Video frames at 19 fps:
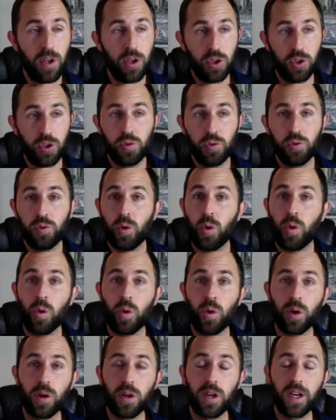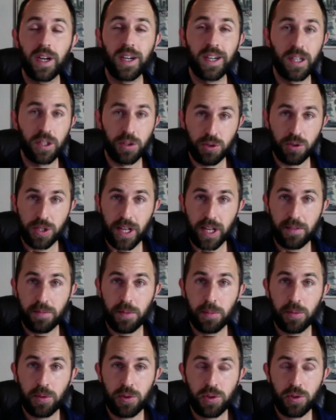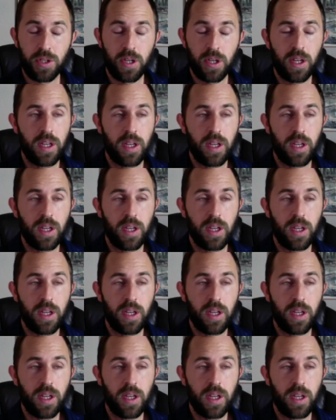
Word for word: you or uh, your staff members,